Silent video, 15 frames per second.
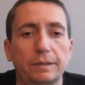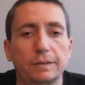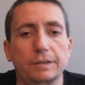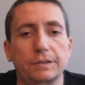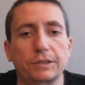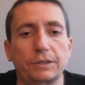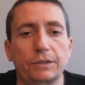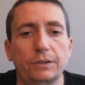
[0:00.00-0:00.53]

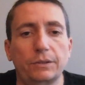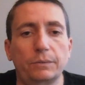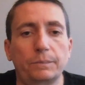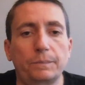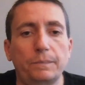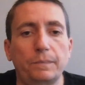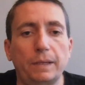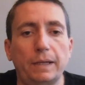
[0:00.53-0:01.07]
So
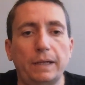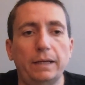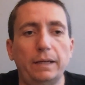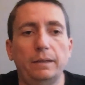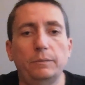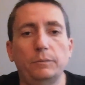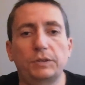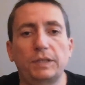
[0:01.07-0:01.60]

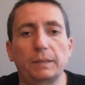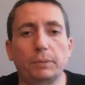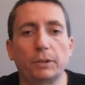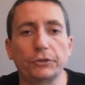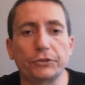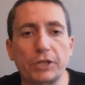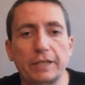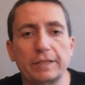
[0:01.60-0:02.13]
I would take
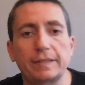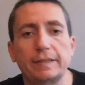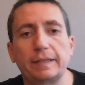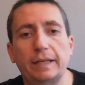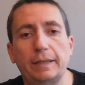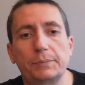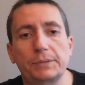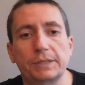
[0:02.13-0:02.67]
Paul Johnson
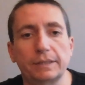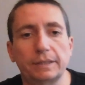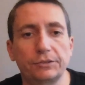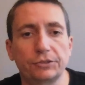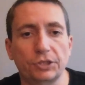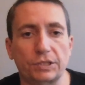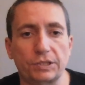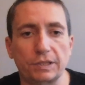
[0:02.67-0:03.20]
tapes
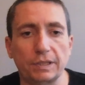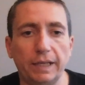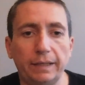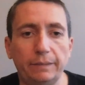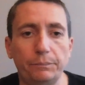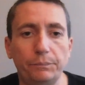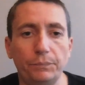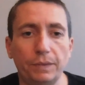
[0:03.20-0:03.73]
and just like